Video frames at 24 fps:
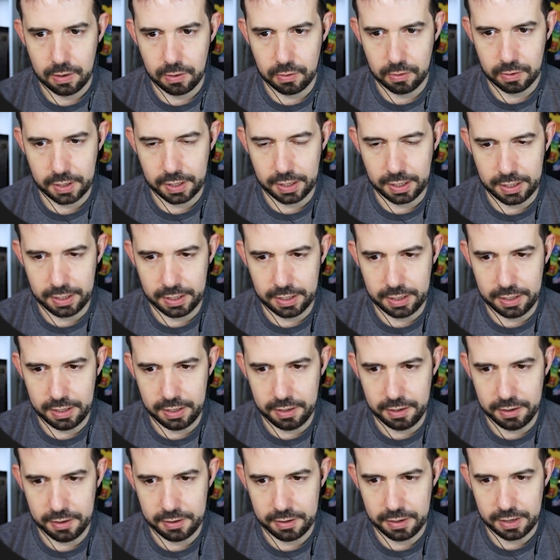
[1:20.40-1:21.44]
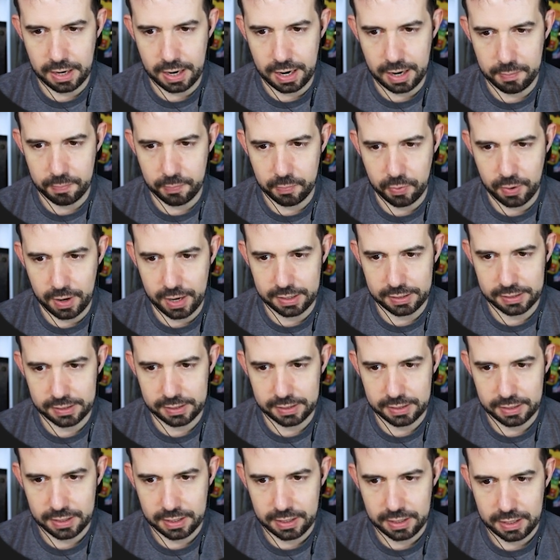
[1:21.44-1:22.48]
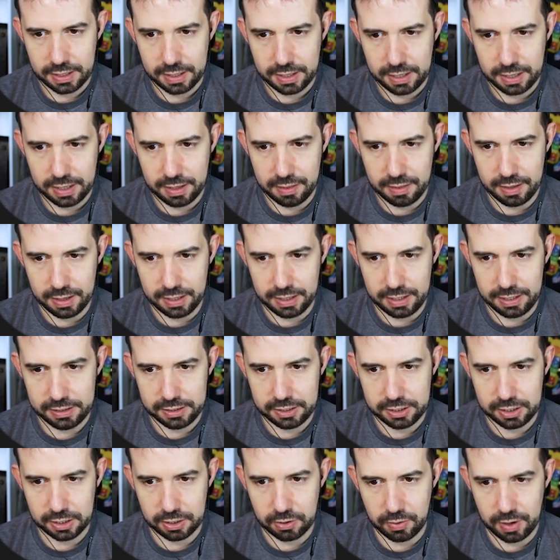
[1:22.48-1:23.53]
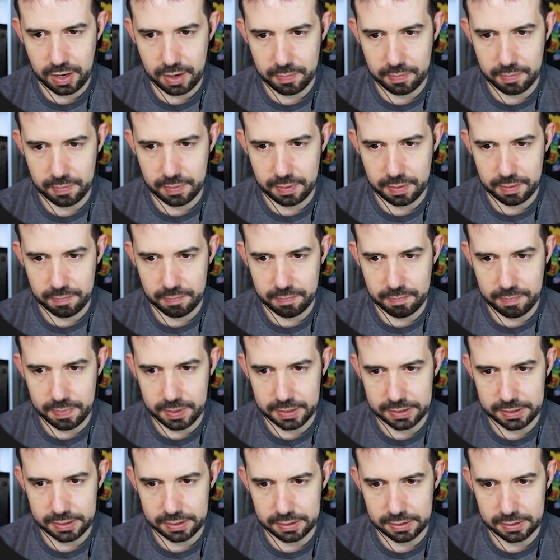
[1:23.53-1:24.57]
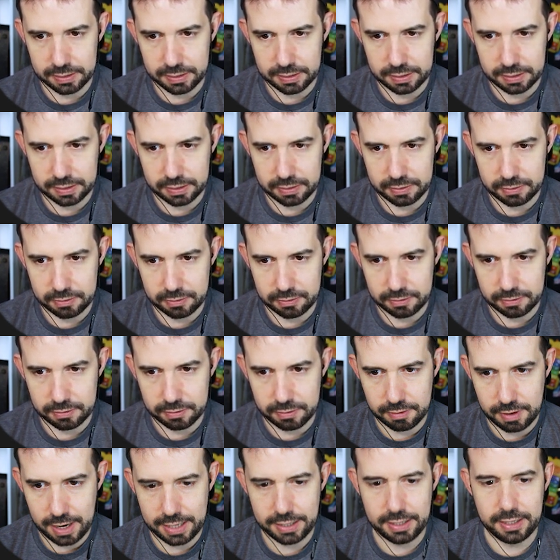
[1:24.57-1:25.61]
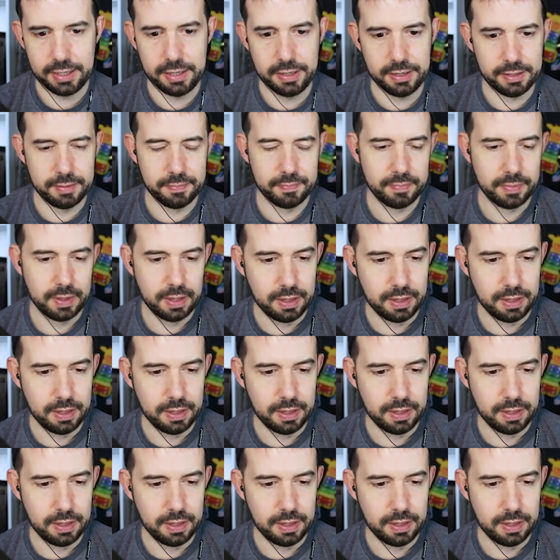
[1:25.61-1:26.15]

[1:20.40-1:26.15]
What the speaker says: Okay, here I press the Instagram button right here.